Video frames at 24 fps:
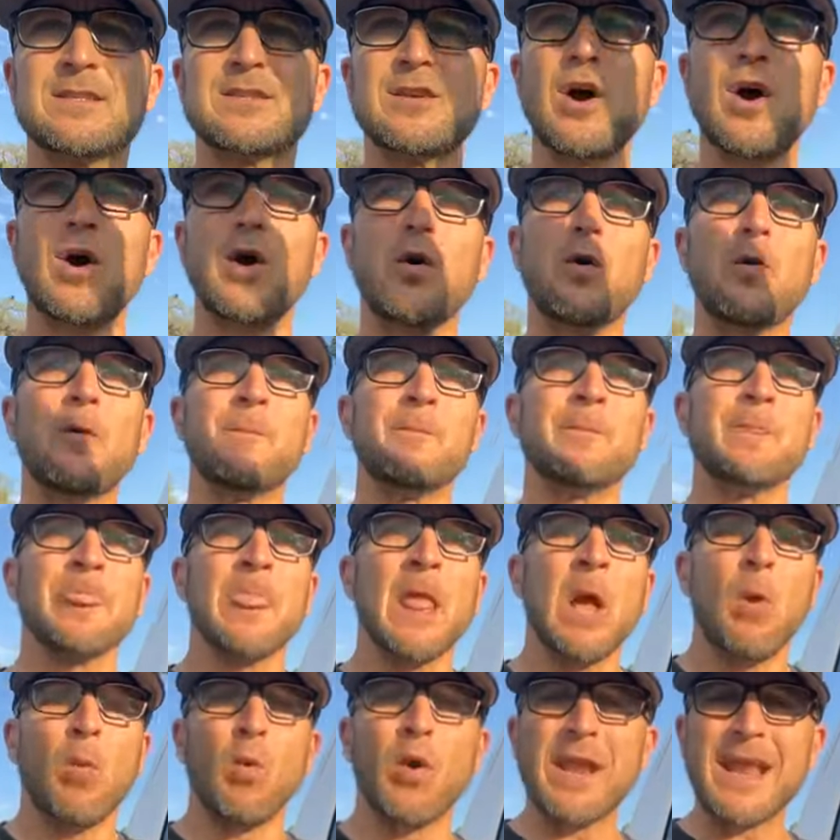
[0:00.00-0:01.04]
So
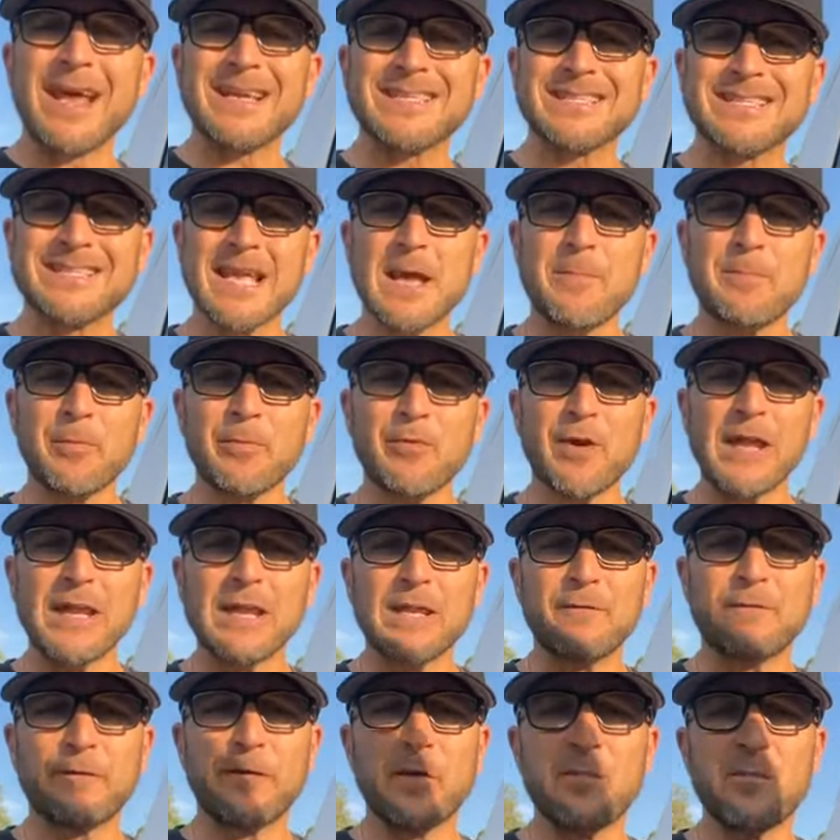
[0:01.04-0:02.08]
when I
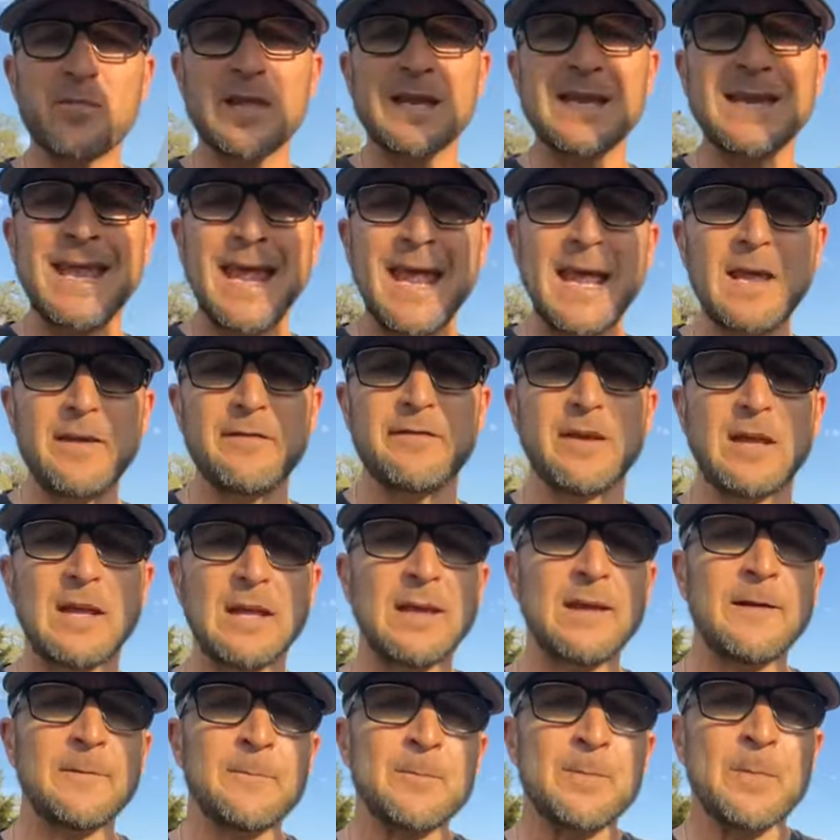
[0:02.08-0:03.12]
separated from the
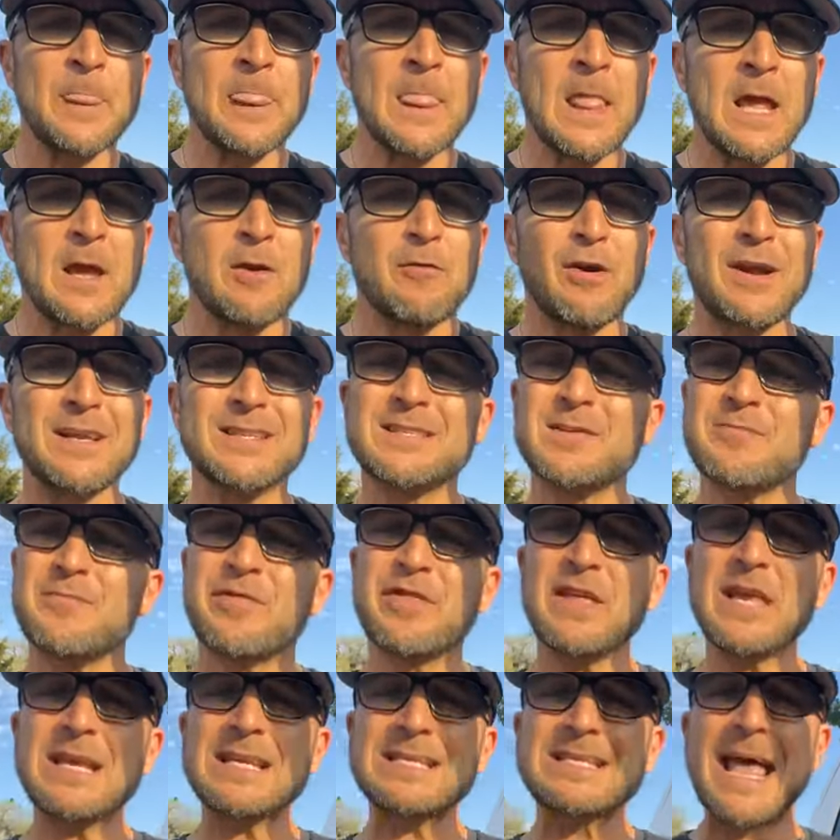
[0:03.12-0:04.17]
Navy, right, some
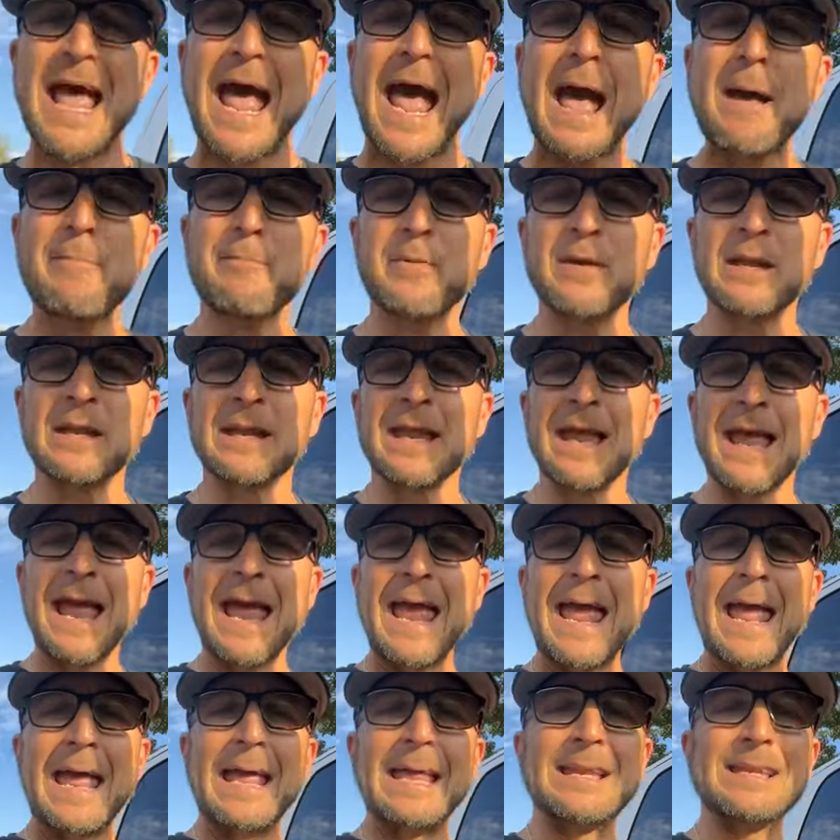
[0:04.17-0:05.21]
things happen
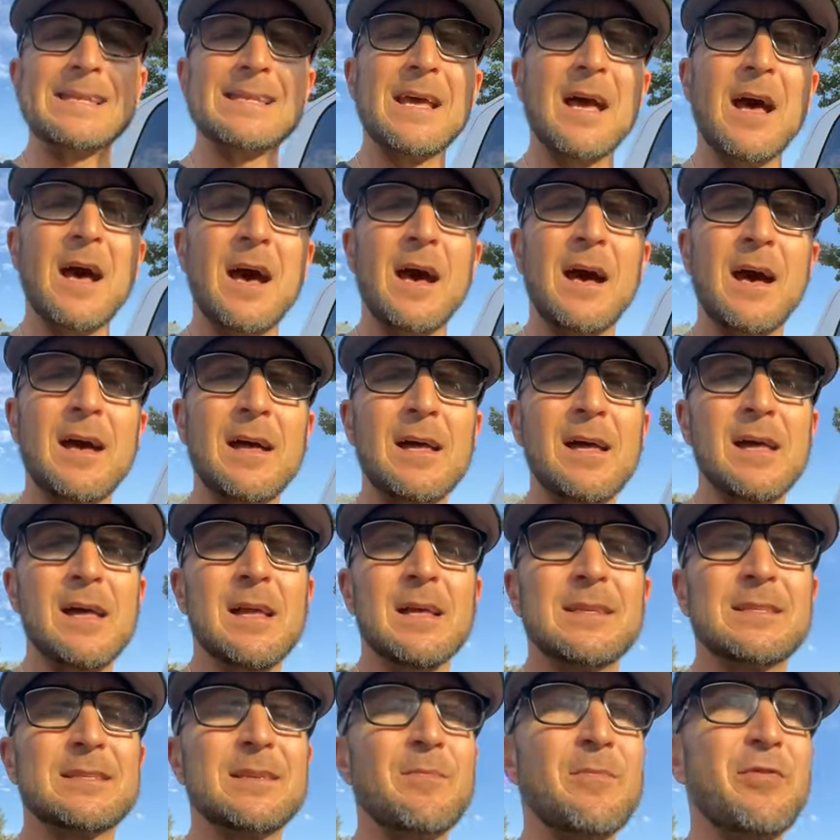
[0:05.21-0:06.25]
and
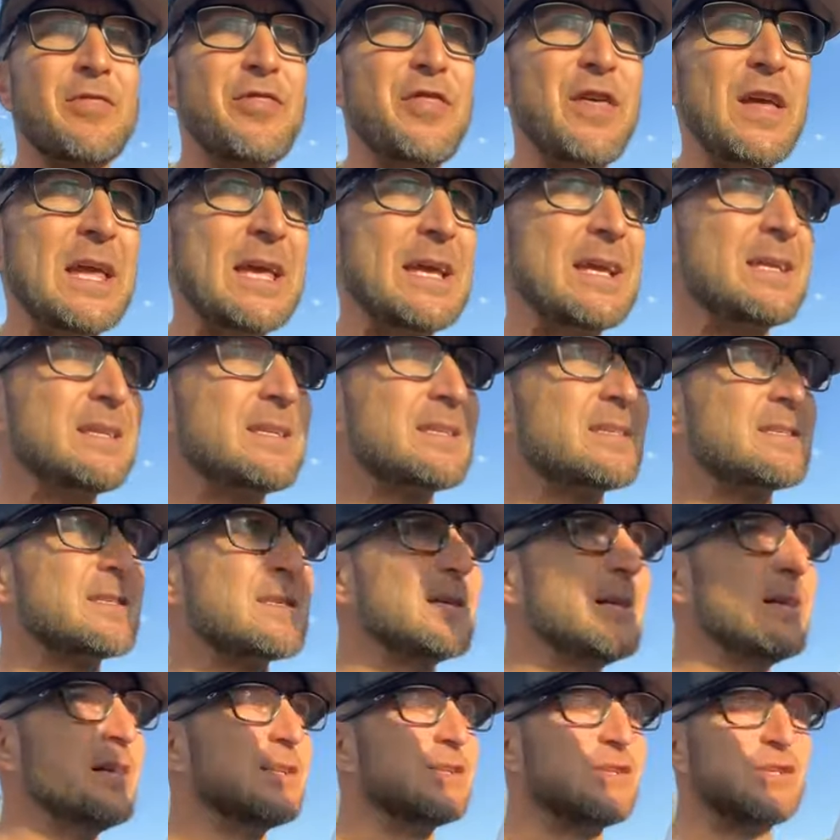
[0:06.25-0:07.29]
some
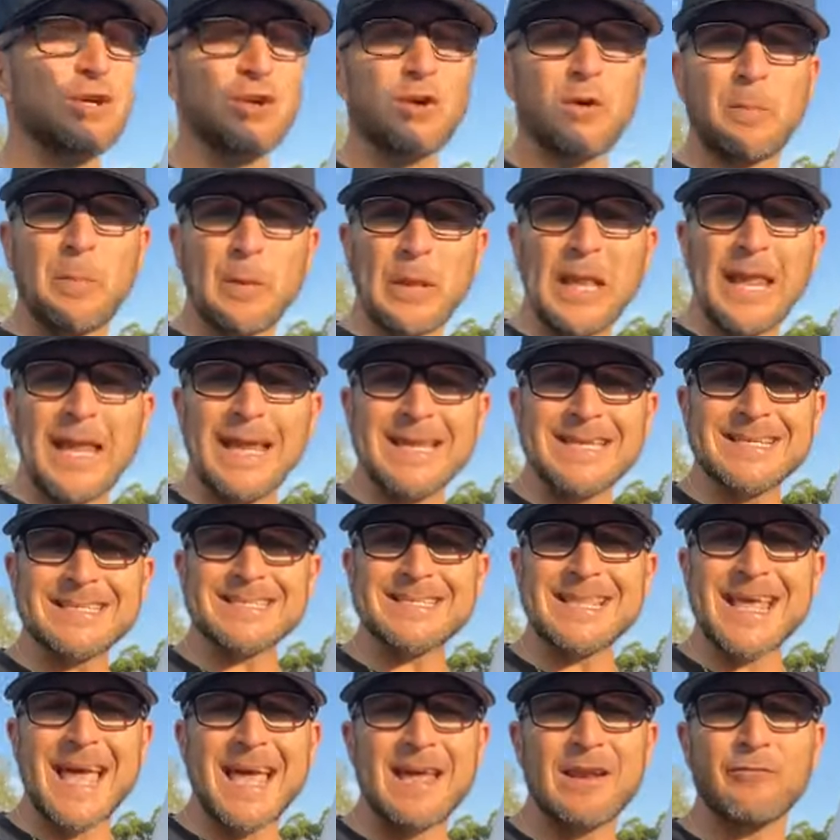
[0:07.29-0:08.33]
things took
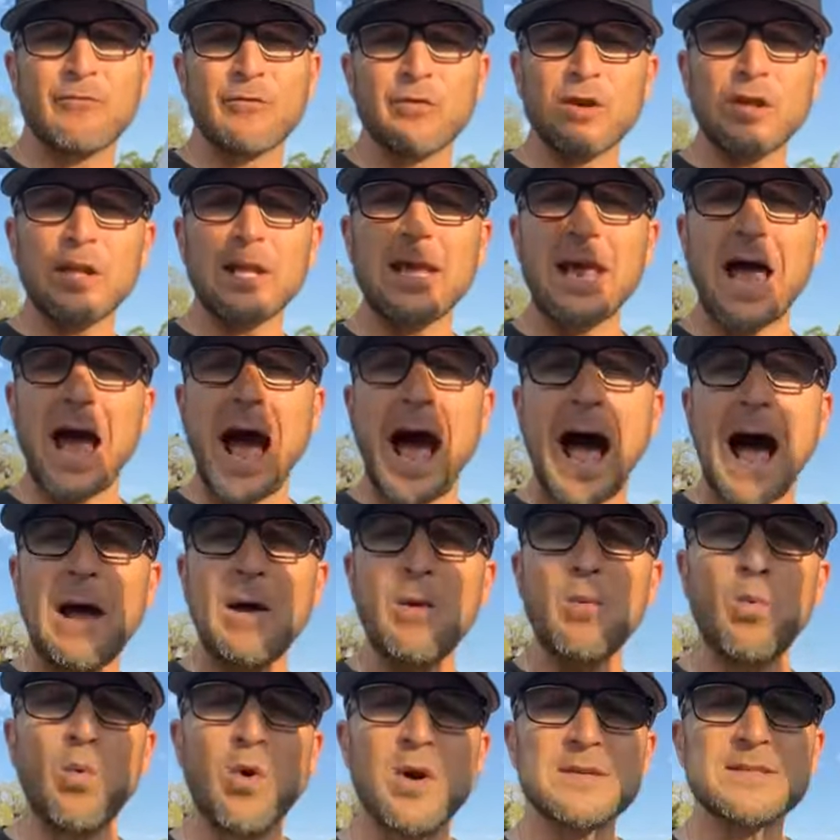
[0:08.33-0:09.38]
place that really
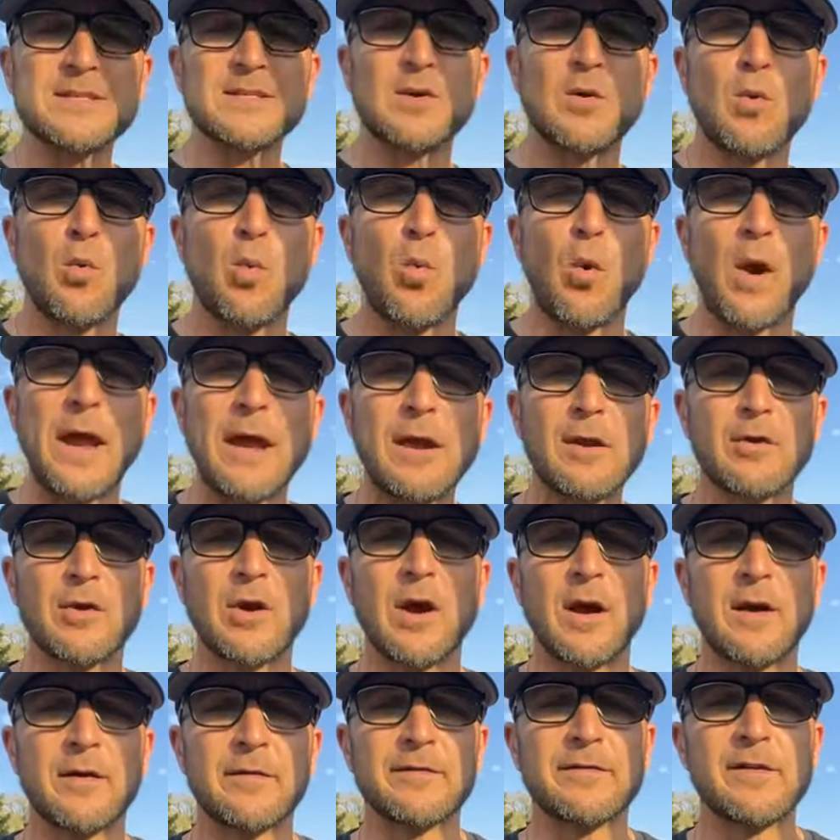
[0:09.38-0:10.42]
I wasn't
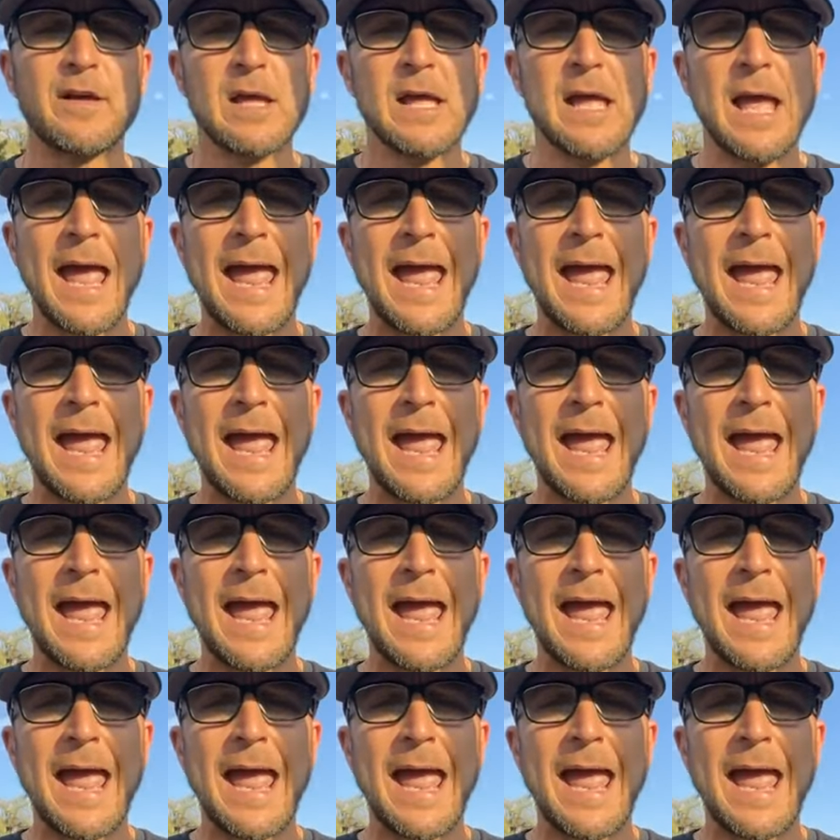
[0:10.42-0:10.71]
aware of.